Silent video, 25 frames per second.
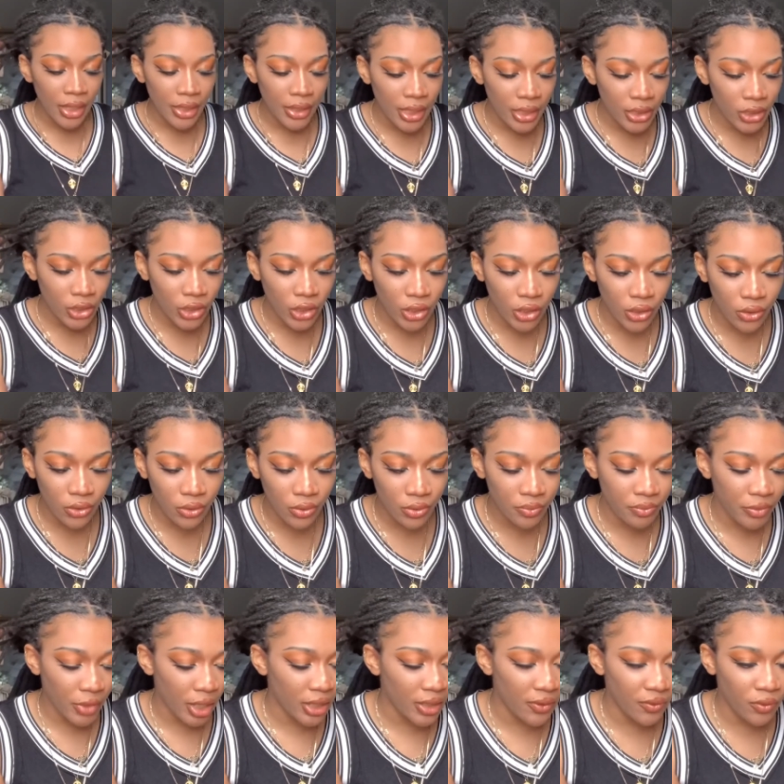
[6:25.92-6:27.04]
That's cute.
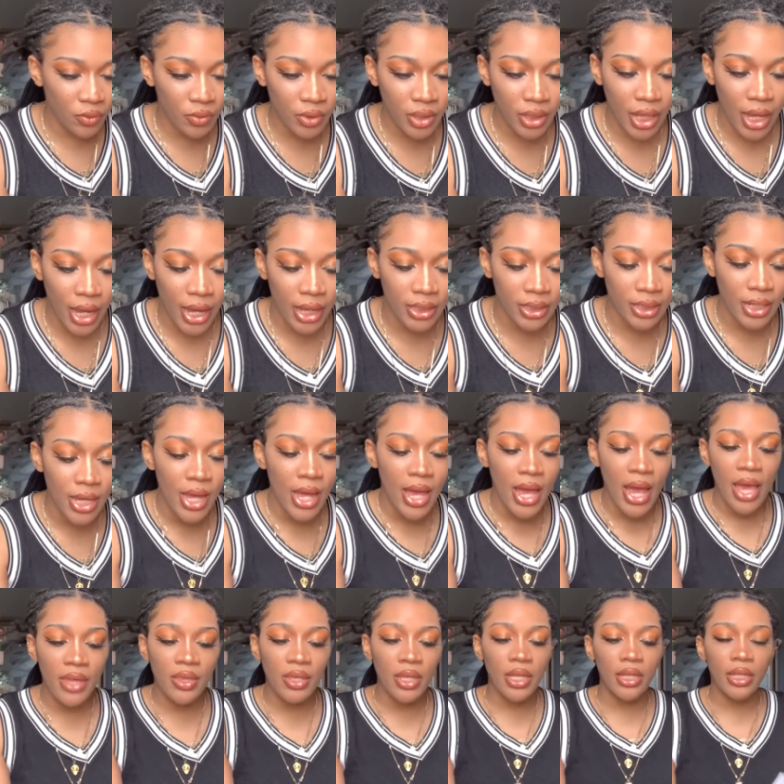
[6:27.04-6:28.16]
I didn't even realize.
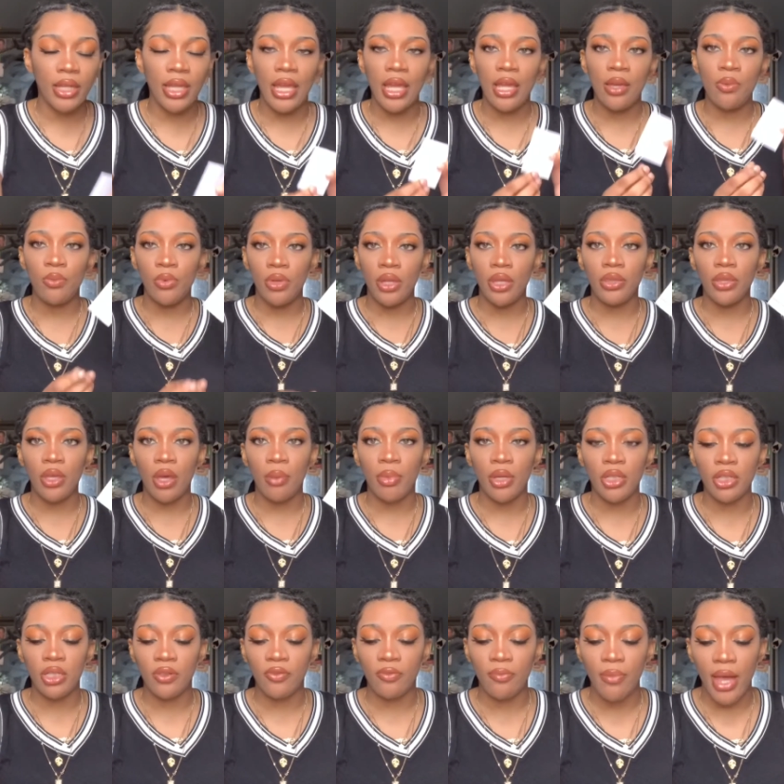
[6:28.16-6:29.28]
And then it came with a
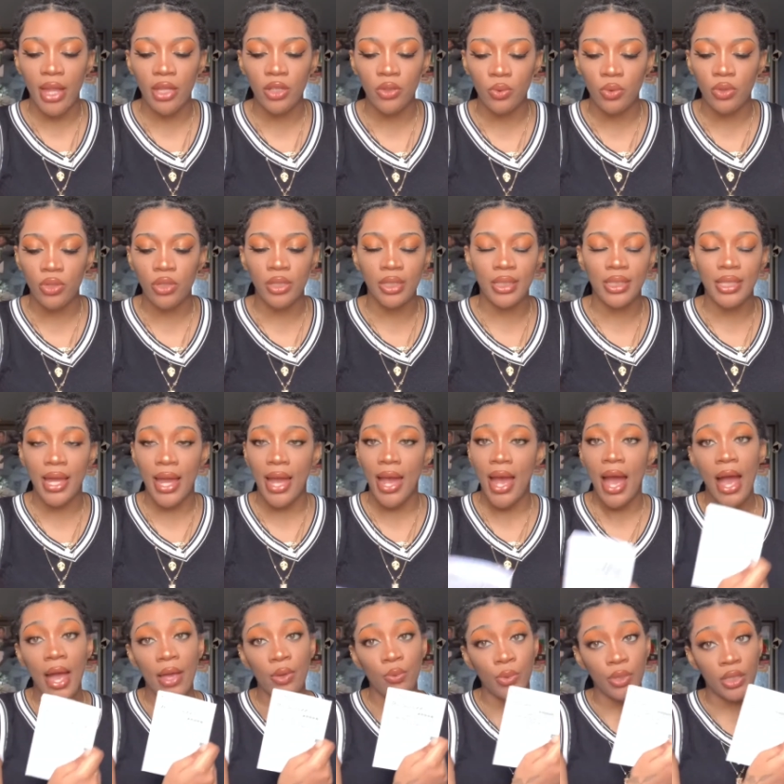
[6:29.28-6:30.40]
bunch of manuals that
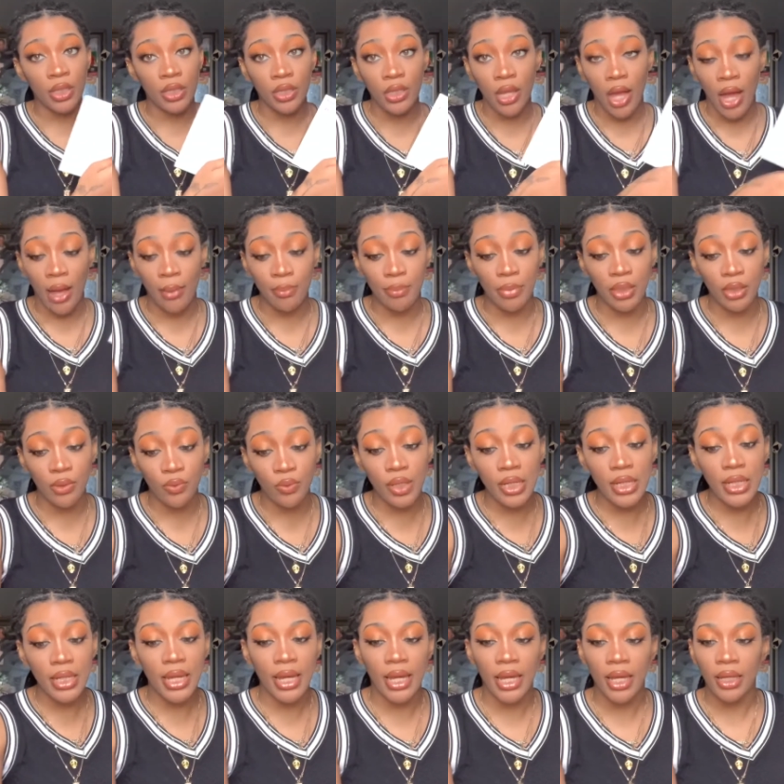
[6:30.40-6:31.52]
I will not be
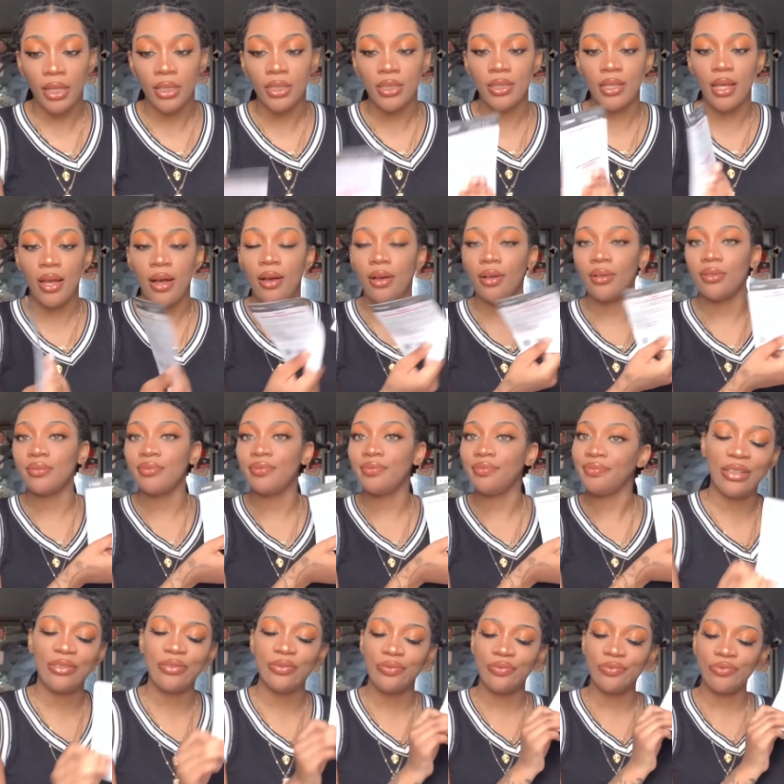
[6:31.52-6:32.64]
reading. So,
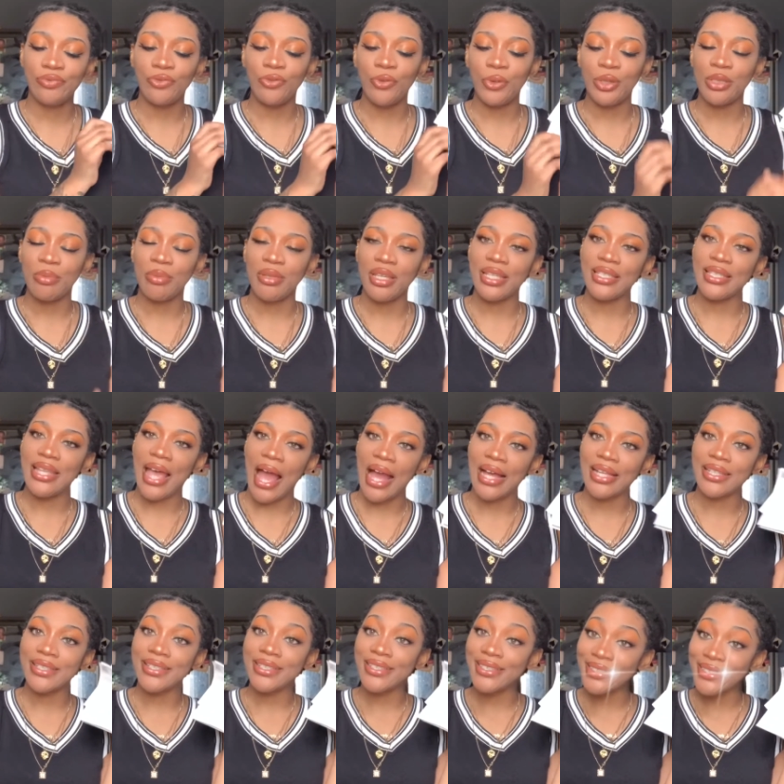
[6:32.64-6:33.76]
for to be
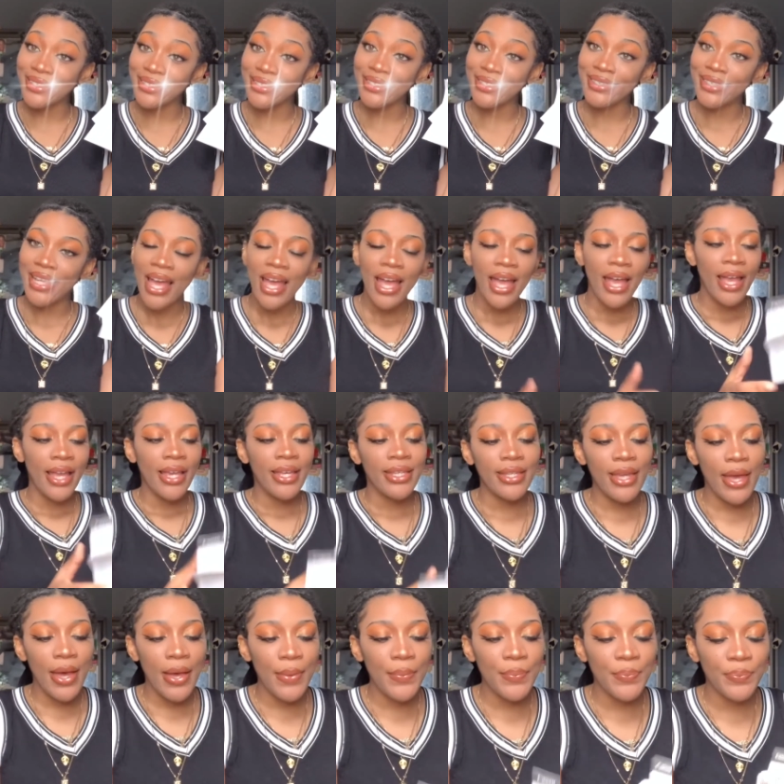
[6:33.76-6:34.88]
exact.
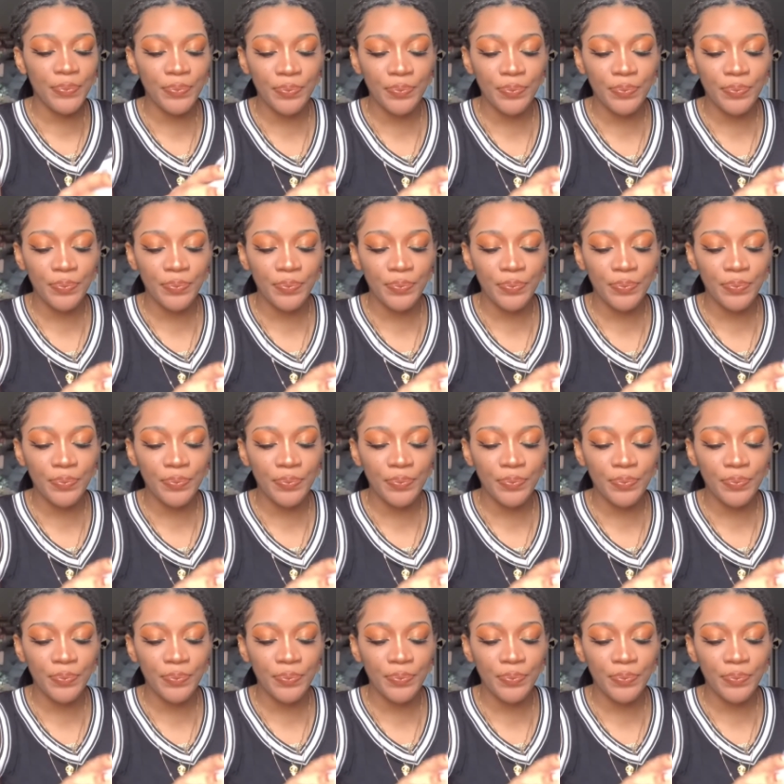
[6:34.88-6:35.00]
Yep,